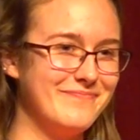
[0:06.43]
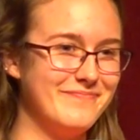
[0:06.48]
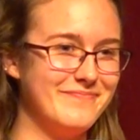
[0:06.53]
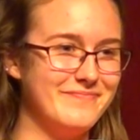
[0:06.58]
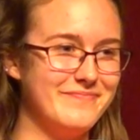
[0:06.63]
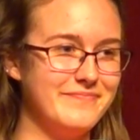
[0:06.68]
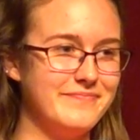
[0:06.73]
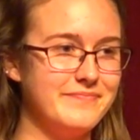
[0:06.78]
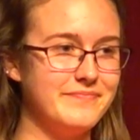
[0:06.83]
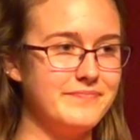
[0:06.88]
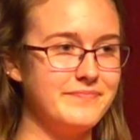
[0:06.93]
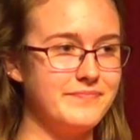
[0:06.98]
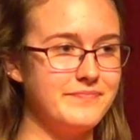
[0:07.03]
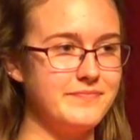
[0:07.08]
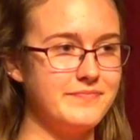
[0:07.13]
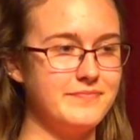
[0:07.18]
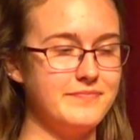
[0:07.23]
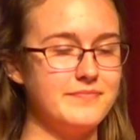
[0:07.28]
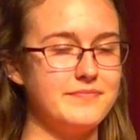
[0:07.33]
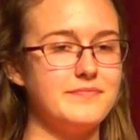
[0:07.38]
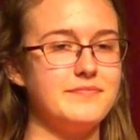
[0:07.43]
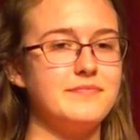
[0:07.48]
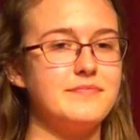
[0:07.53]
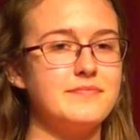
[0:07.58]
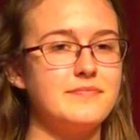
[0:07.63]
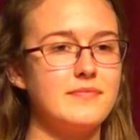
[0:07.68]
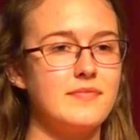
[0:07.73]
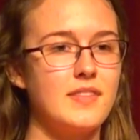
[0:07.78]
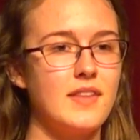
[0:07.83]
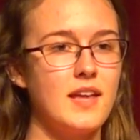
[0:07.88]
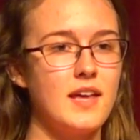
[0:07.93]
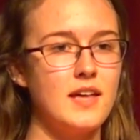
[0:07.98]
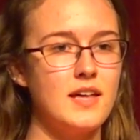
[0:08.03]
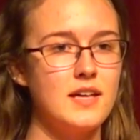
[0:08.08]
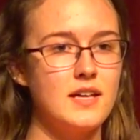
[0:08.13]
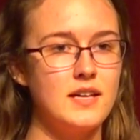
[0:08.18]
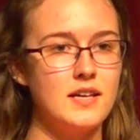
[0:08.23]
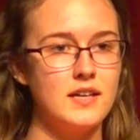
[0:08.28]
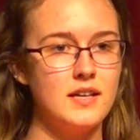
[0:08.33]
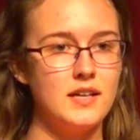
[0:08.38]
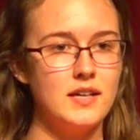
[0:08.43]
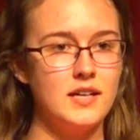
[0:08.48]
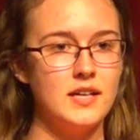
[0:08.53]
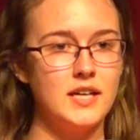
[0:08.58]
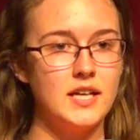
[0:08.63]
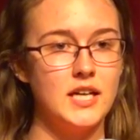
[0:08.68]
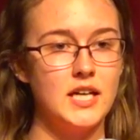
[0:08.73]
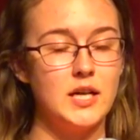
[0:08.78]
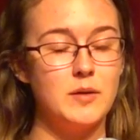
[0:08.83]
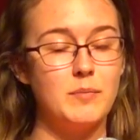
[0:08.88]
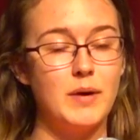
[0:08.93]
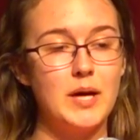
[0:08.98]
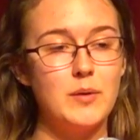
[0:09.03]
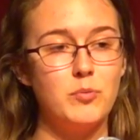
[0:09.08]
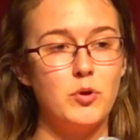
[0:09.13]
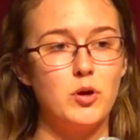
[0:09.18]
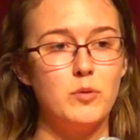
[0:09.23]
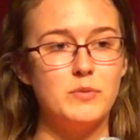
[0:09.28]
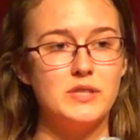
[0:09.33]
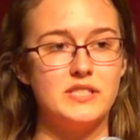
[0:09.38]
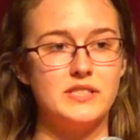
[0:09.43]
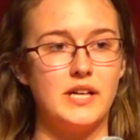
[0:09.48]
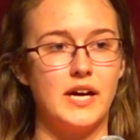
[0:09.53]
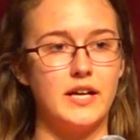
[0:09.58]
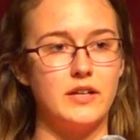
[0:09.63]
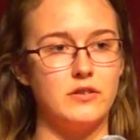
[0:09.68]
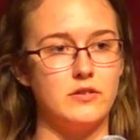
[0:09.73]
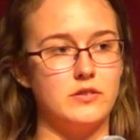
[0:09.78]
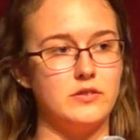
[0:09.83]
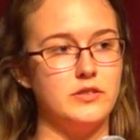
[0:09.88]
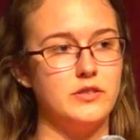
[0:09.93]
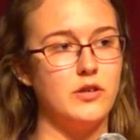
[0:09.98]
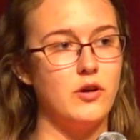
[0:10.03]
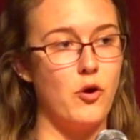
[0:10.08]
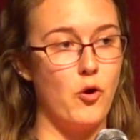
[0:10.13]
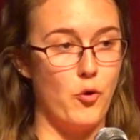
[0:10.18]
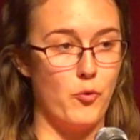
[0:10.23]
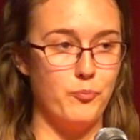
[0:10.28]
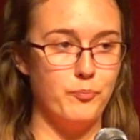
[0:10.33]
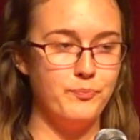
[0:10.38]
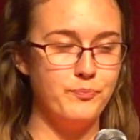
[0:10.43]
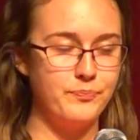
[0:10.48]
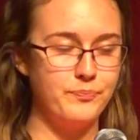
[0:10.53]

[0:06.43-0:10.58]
You know. And my poem is titled, Home.